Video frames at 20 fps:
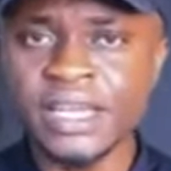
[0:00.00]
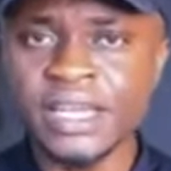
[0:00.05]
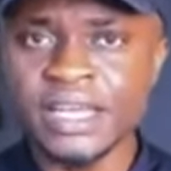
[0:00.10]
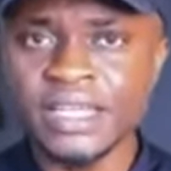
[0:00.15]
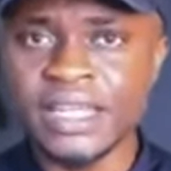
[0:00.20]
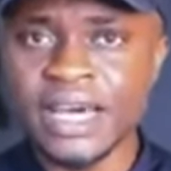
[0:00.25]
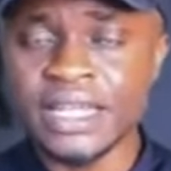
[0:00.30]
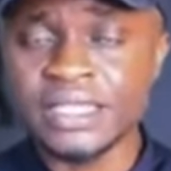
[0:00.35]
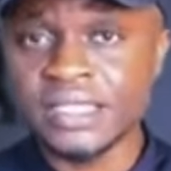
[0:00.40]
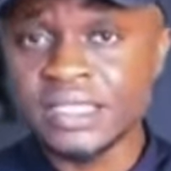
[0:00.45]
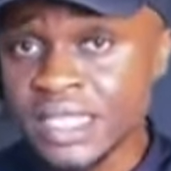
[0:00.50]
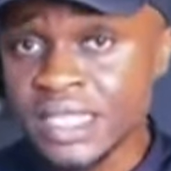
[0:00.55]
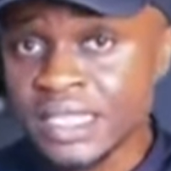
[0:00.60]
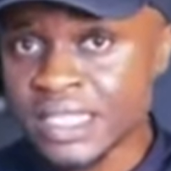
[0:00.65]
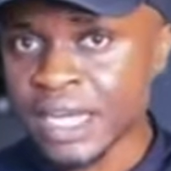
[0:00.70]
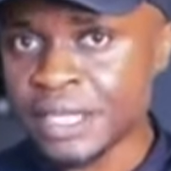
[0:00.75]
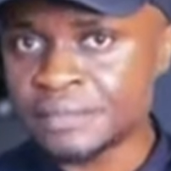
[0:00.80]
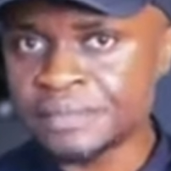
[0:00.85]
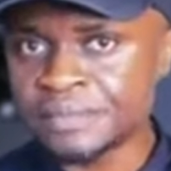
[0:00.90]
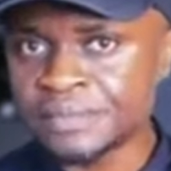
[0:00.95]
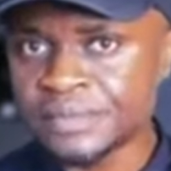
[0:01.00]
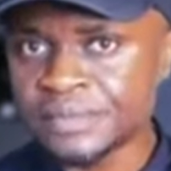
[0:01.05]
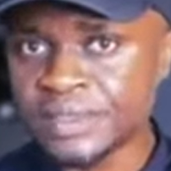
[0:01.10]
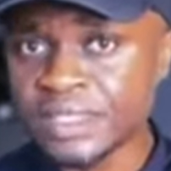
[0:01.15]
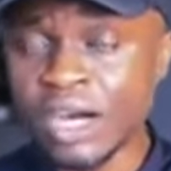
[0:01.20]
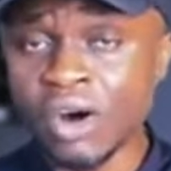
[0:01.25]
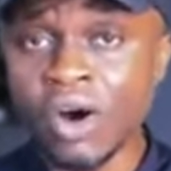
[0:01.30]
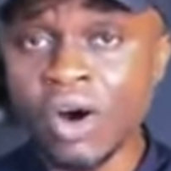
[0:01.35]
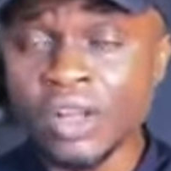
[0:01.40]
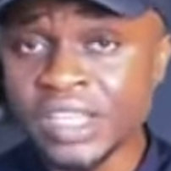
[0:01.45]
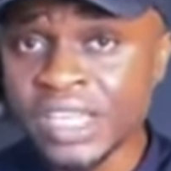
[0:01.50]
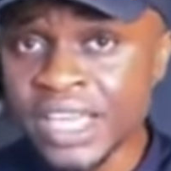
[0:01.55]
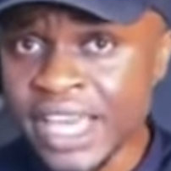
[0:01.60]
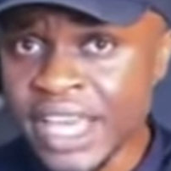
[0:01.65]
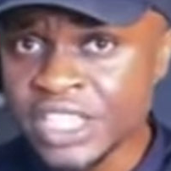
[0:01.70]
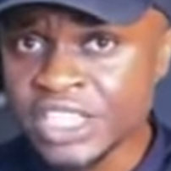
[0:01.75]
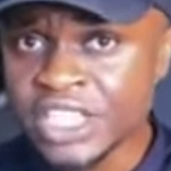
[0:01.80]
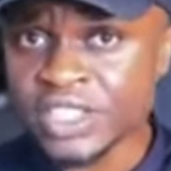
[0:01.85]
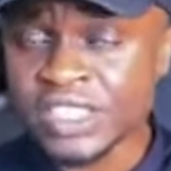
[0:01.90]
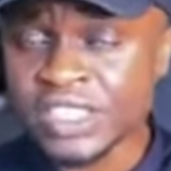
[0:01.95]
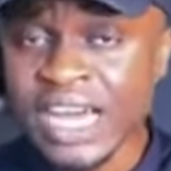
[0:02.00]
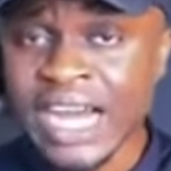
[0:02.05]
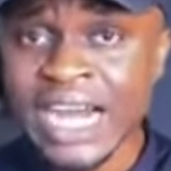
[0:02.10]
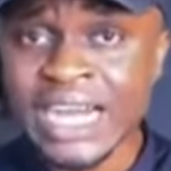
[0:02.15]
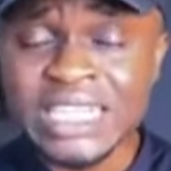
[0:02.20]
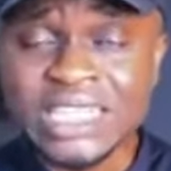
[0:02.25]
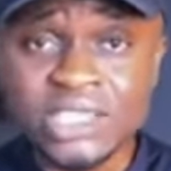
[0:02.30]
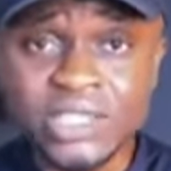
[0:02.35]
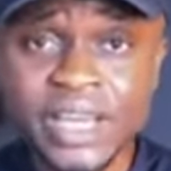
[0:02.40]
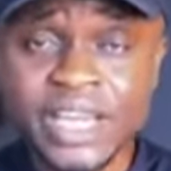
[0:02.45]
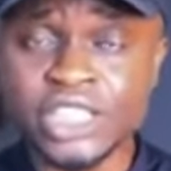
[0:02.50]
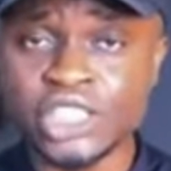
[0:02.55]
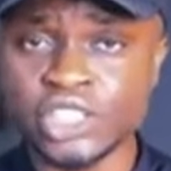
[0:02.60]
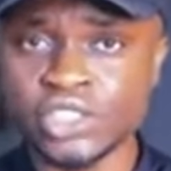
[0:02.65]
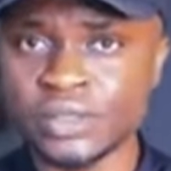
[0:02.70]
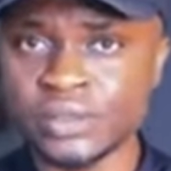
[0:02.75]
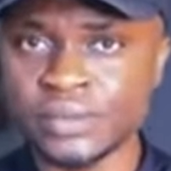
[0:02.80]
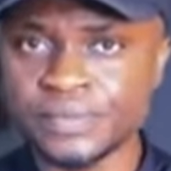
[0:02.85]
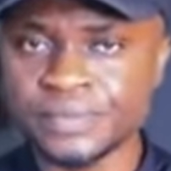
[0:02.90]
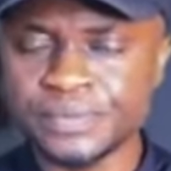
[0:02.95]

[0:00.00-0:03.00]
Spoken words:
that Satan or the angels are creation